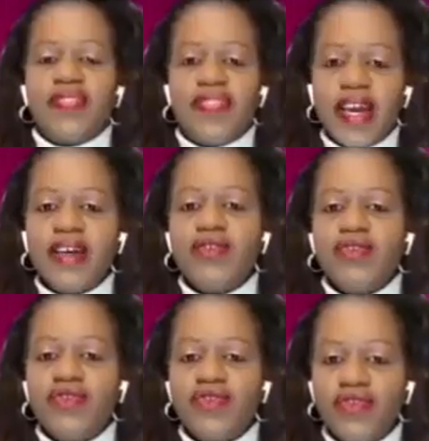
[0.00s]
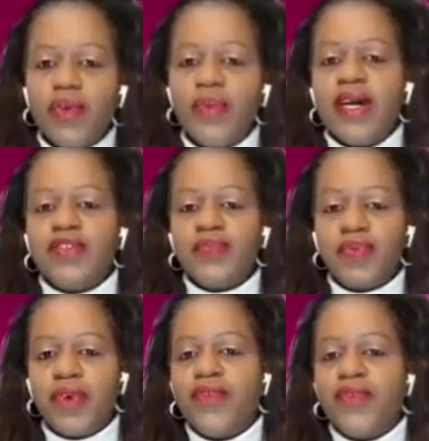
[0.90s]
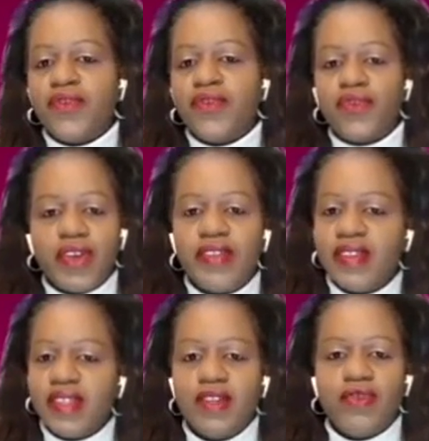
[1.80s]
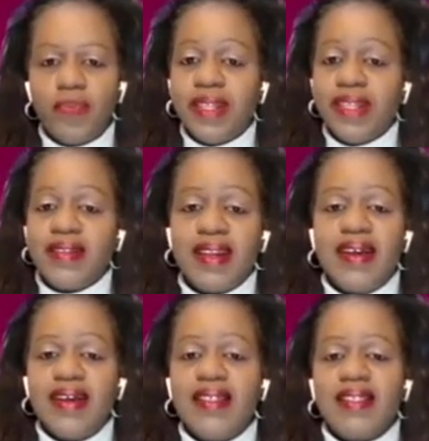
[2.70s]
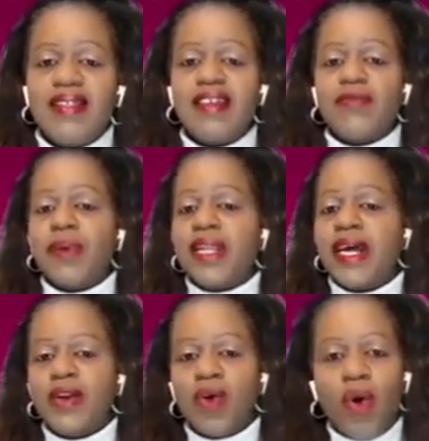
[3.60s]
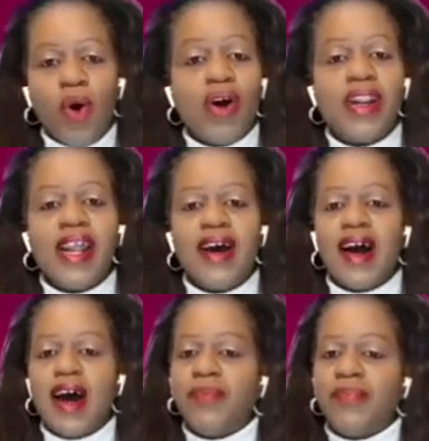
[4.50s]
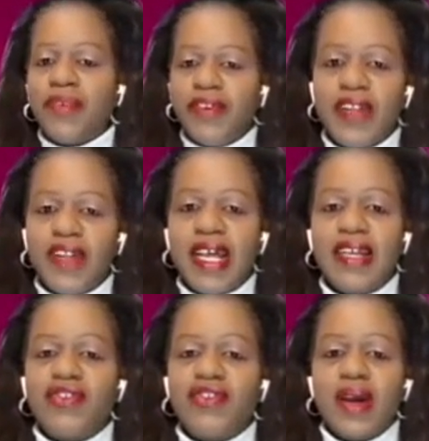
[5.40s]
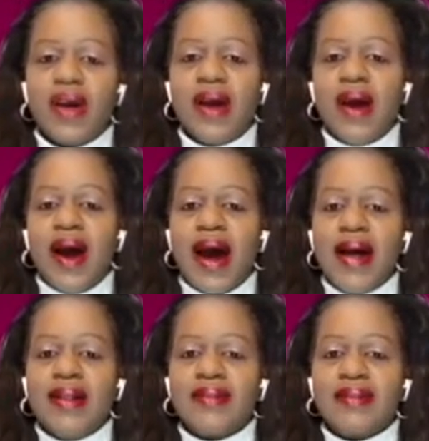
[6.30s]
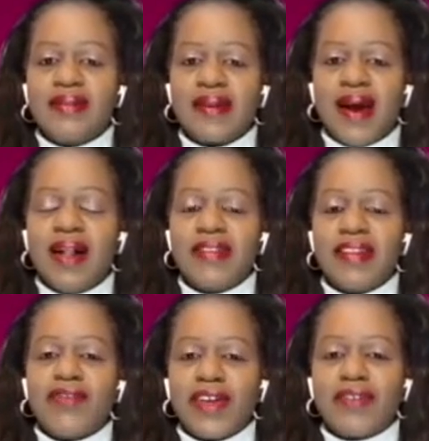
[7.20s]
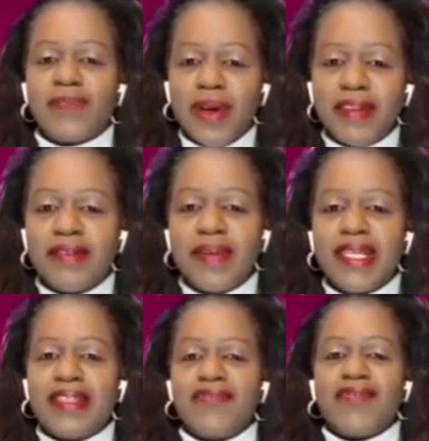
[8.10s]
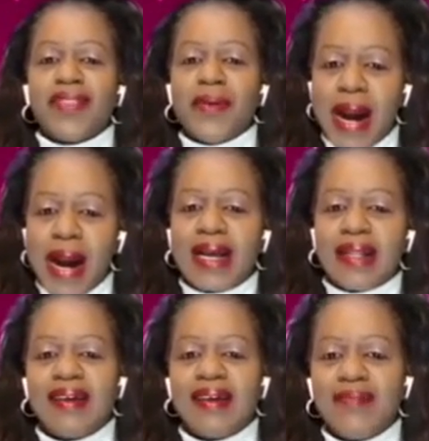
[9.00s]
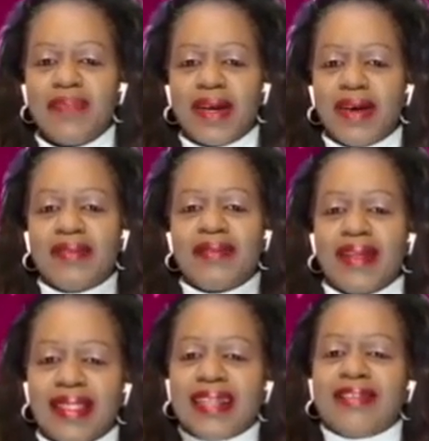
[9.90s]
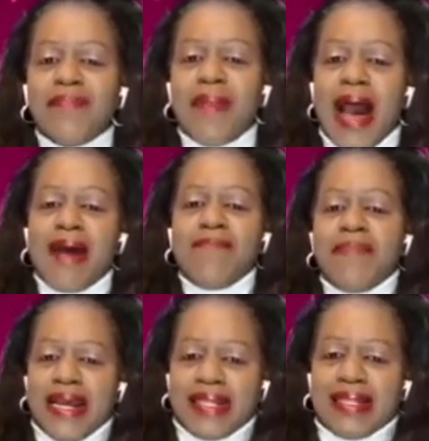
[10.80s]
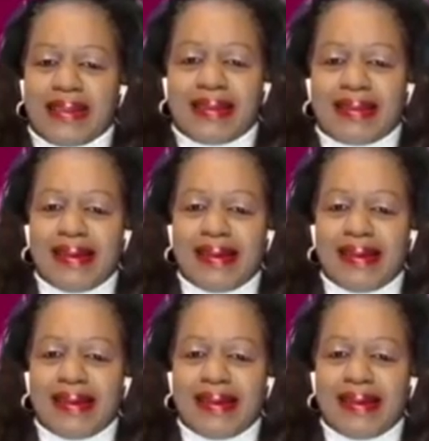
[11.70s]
Thank you so much, Prof. CHRISNA Du Plessis. This has been an honor, a privilege, and I'll take responsibility for the marketing because that's my bit.